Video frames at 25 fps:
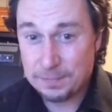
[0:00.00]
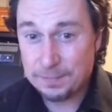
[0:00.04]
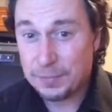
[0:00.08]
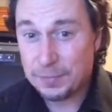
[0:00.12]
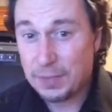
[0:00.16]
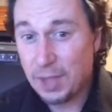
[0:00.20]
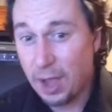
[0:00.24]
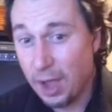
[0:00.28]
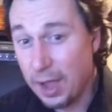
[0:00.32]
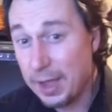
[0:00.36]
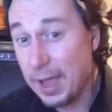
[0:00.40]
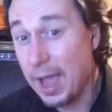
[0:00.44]

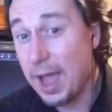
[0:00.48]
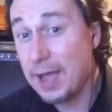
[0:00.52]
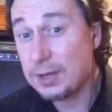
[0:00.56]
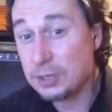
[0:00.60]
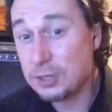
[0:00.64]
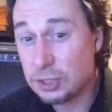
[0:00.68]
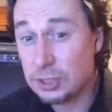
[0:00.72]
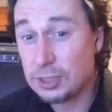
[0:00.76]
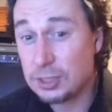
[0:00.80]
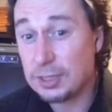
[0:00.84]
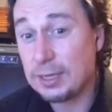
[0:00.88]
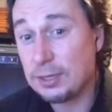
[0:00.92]
I
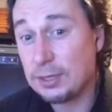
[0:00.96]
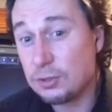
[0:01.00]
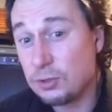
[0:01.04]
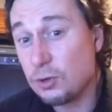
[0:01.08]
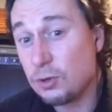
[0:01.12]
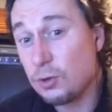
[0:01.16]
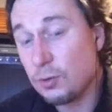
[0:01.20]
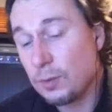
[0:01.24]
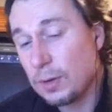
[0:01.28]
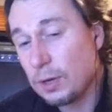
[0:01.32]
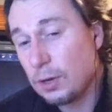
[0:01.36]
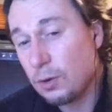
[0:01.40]
actually do
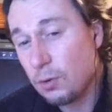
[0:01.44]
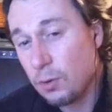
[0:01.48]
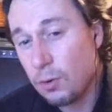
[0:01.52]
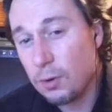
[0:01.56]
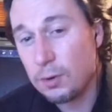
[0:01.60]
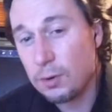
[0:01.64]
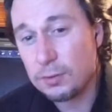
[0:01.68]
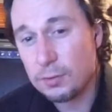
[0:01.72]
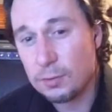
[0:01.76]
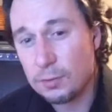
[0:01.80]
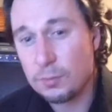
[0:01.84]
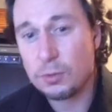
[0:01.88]
record
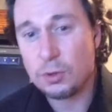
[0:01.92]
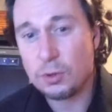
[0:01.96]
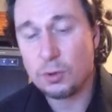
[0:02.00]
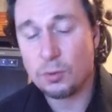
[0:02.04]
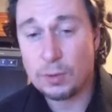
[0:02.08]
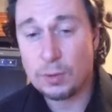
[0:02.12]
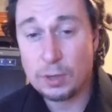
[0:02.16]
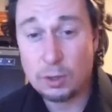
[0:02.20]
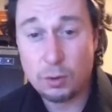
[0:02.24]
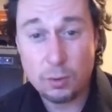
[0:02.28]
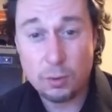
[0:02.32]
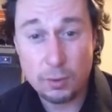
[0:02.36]
them. They're
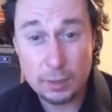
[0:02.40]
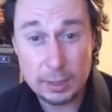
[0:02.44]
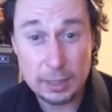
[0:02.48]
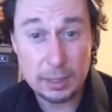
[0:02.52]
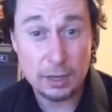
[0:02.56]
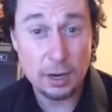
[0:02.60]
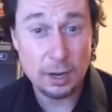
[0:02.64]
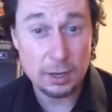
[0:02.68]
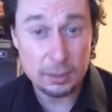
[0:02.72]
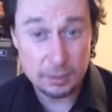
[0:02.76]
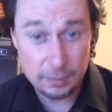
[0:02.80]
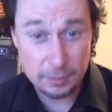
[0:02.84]
recorded
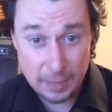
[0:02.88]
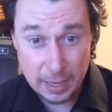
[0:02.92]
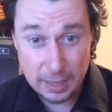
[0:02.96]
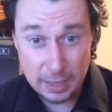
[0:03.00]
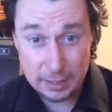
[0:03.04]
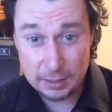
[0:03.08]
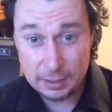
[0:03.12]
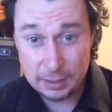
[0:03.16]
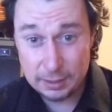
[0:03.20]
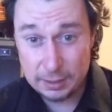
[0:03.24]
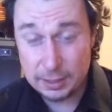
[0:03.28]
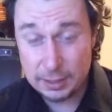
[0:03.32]

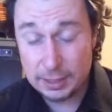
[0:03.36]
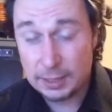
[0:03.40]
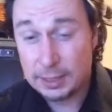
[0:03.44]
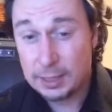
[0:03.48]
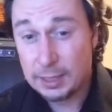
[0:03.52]
automatically.